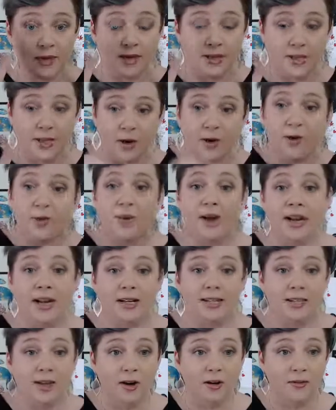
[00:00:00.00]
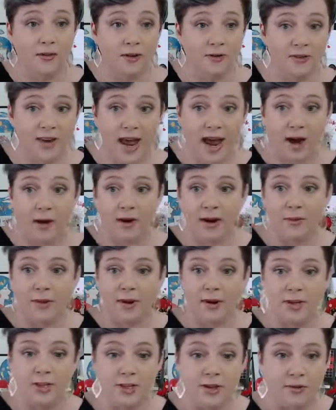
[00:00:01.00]
So we're going to delve off now, and I'm
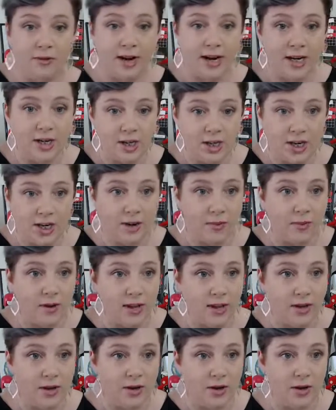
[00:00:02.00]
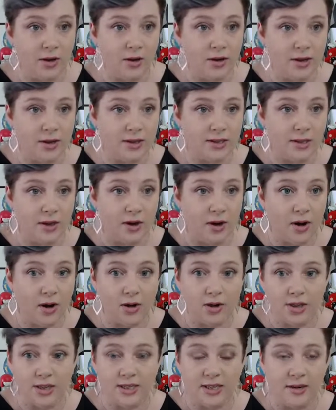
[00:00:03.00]
going to screen share with you.
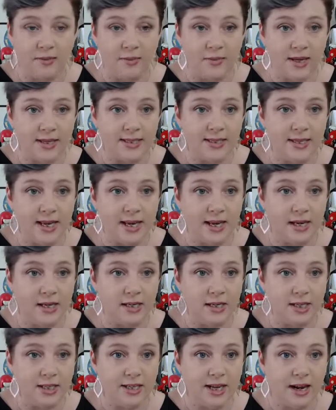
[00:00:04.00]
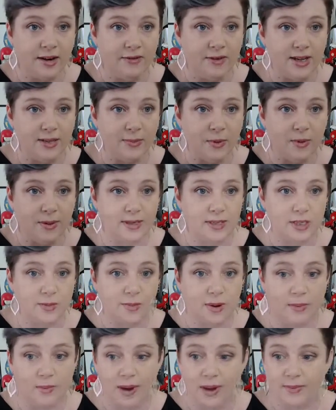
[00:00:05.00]
So just give me a second. I just had a Facebook message
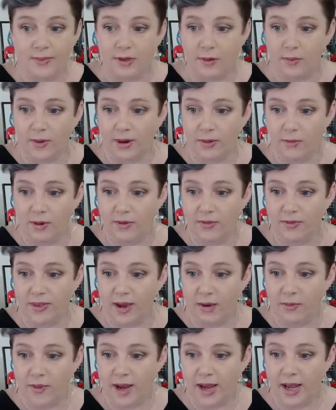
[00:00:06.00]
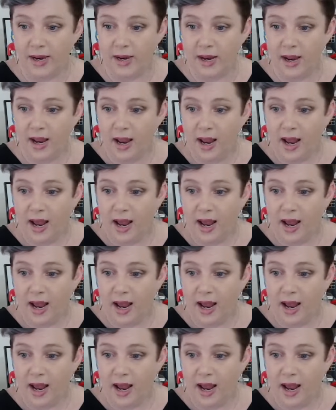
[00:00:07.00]
pop up, so I'm going to move that one.